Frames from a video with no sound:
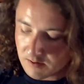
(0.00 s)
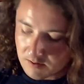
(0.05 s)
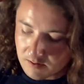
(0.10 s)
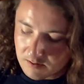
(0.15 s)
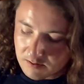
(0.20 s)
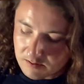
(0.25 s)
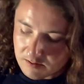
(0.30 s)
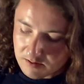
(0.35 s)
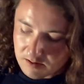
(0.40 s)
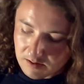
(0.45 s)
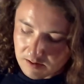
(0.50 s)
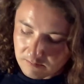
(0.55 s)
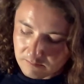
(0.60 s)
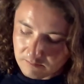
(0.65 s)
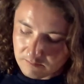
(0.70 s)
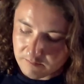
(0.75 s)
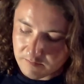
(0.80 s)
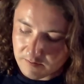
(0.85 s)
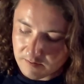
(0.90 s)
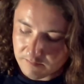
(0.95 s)

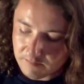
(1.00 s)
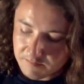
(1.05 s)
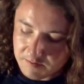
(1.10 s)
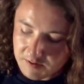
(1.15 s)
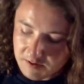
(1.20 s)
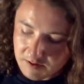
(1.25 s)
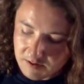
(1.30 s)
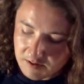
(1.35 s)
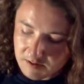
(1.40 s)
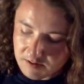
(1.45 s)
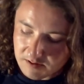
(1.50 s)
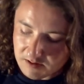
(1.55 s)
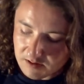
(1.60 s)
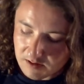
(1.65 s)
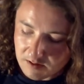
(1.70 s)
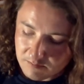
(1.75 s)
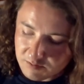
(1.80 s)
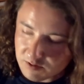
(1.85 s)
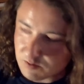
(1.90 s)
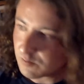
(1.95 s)
$7.50
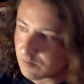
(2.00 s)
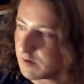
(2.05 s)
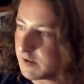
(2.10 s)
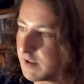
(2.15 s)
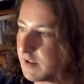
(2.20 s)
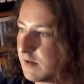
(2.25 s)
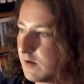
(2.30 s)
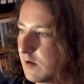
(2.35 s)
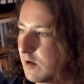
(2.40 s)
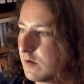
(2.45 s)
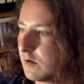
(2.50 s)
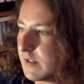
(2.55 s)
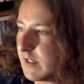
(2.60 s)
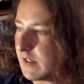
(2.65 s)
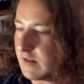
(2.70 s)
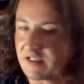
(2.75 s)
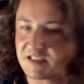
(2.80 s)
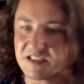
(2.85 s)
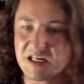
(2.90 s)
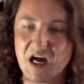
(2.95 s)
times 20. Oh yeah,
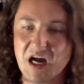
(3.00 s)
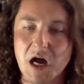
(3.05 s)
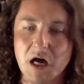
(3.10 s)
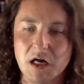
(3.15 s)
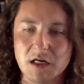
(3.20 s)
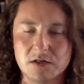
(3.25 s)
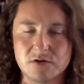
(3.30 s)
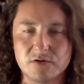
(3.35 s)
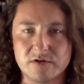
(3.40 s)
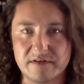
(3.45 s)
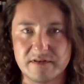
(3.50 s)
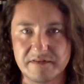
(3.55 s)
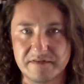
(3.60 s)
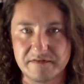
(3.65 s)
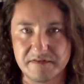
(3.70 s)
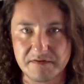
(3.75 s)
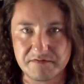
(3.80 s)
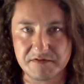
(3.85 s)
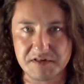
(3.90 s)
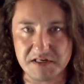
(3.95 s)
that's
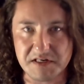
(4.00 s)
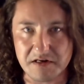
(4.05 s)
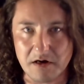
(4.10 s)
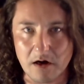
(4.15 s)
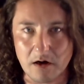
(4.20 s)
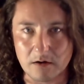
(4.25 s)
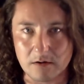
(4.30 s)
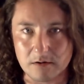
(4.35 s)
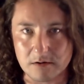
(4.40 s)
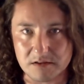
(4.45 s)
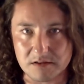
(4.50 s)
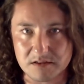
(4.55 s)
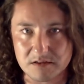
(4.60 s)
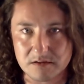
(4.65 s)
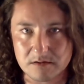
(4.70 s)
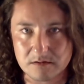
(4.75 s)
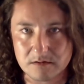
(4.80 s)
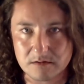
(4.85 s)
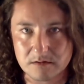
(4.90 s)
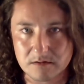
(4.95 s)
$150
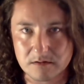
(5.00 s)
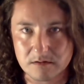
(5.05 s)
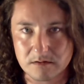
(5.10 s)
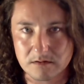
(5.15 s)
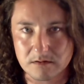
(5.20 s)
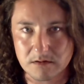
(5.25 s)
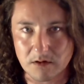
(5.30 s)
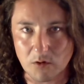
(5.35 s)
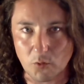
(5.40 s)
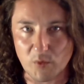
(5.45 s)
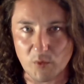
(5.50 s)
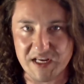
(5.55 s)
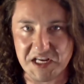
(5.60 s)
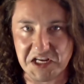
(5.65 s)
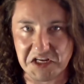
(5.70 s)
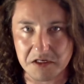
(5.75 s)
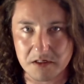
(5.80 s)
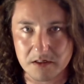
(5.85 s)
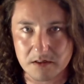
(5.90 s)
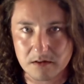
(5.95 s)
a
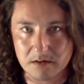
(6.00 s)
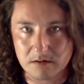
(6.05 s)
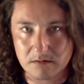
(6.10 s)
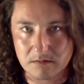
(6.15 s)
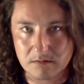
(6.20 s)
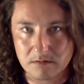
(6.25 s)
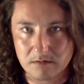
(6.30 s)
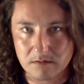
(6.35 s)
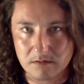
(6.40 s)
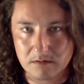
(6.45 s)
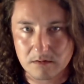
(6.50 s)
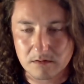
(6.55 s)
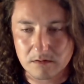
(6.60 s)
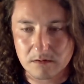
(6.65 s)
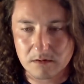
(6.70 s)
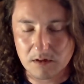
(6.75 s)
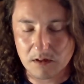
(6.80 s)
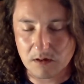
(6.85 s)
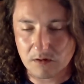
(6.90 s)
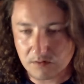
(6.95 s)
week.
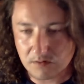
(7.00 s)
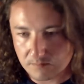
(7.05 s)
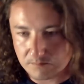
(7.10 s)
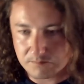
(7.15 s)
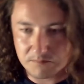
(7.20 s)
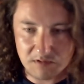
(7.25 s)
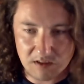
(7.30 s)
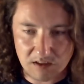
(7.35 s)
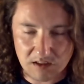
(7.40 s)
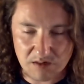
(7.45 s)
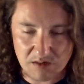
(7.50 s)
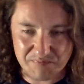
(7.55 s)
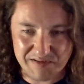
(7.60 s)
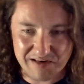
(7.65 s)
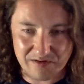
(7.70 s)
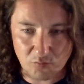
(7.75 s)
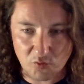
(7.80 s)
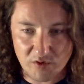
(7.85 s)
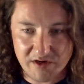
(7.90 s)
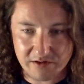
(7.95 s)
I got
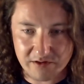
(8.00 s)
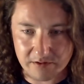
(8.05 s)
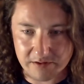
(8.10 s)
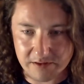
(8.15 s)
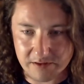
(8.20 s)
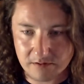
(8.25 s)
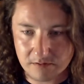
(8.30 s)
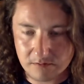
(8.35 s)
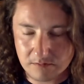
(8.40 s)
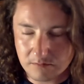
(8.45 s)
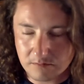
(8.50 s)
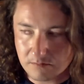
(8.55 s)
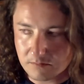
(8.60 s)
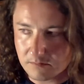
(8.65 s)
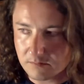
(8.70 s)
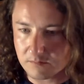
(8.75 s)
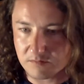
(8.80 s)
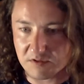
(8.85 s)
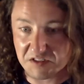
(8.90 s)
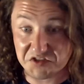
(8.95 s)
paid weekly.
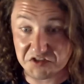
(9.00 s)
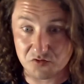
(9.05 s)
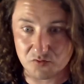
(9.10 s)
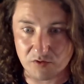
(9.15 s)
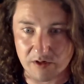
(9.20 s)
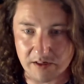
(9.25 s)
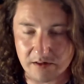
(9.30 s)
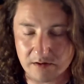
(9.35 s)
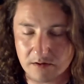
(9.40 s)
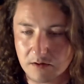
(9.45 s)
That's great.